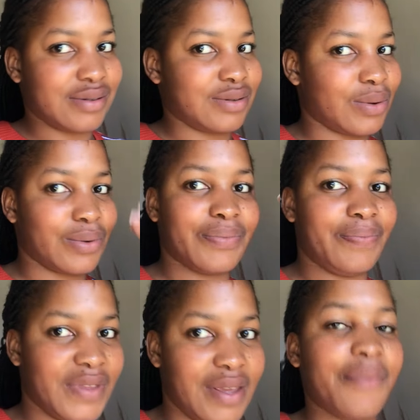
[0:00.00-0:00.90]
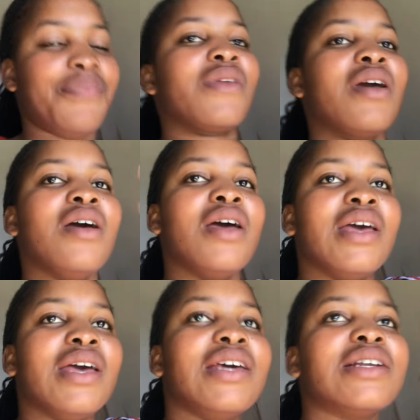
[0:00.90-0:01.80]
So yeah,
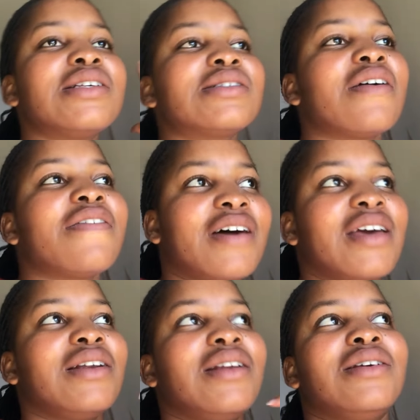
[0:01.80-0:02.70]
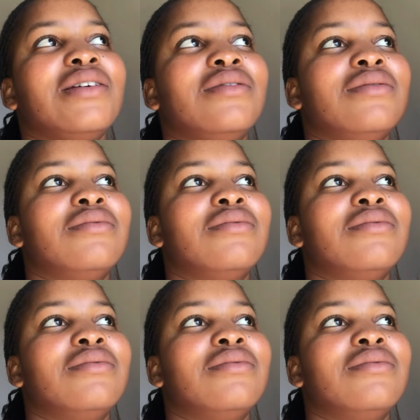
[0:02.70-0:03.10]
it is finally